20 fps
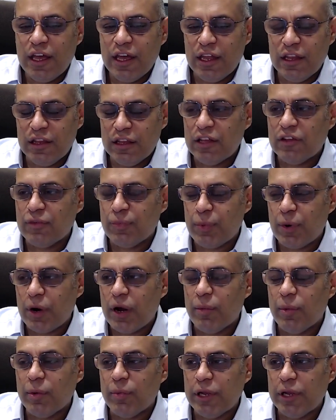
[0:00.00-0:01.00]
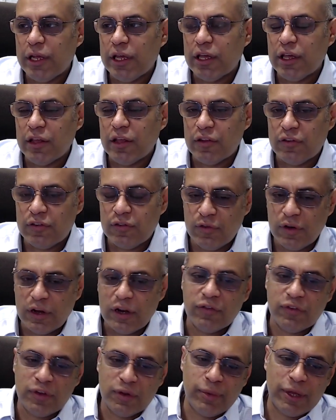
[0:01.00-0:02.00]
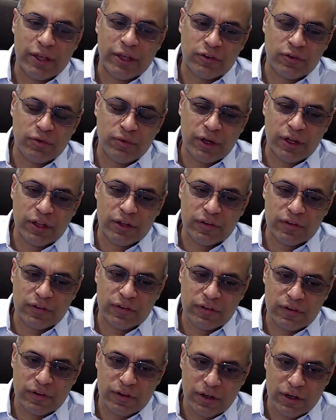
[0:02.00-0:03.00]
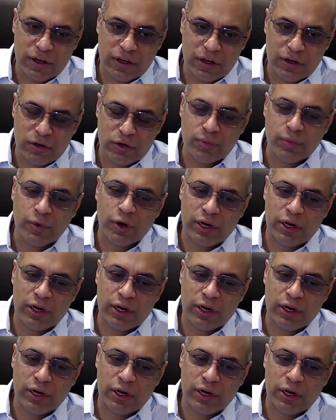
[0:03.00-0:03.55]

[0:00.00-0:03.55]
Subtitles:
and this probably is one of the best ones to